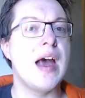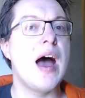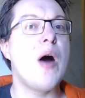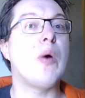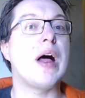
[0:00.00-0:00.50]

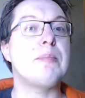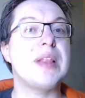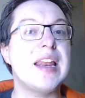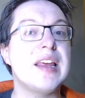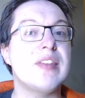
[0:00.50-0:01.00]
While I'm
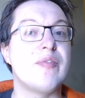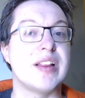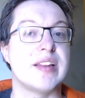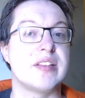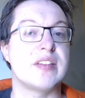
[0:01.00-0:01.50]
planning the
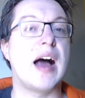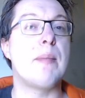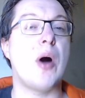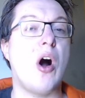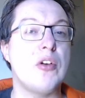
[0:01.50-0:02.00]
villains,
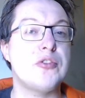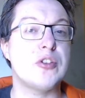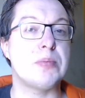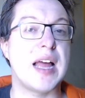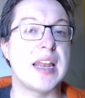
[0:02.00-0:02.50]
I'm
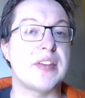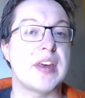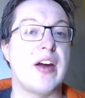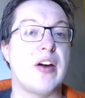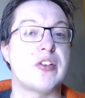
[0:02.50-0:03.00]
also planning the
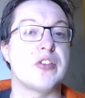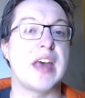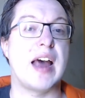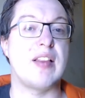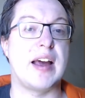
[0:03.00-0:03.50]
characters'
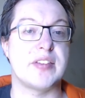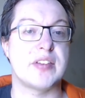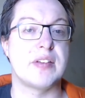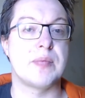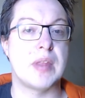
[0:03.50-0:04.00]
allies.